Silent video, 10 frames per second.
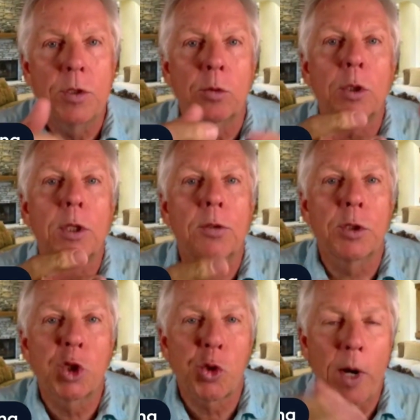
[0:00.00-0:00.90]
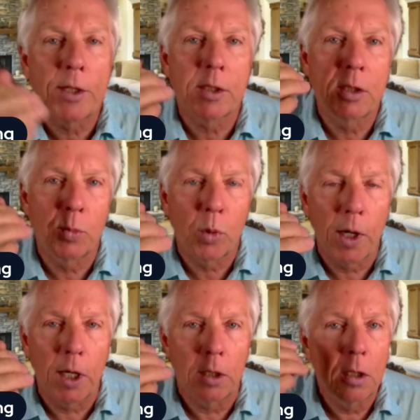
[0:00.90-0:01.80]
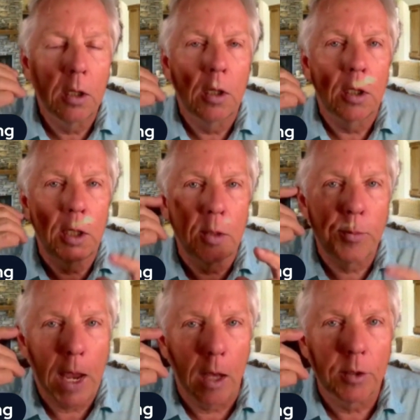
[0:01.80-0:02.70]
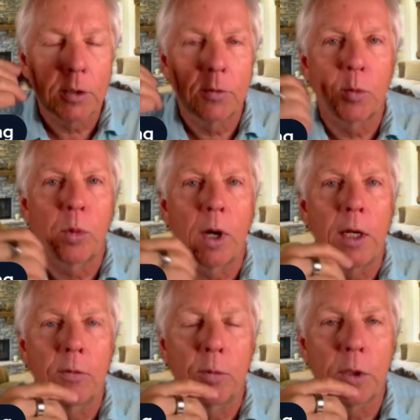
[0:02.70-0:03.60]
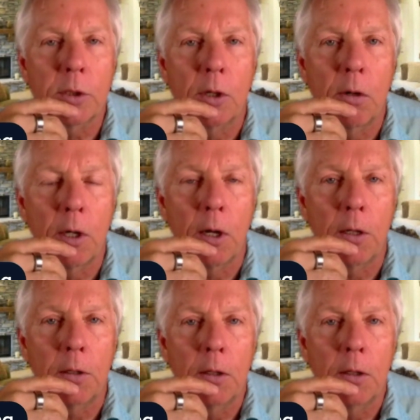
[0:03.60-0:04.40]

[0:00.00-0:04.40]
You look at the stress in the brain, the imbalance of the brain of what's going on.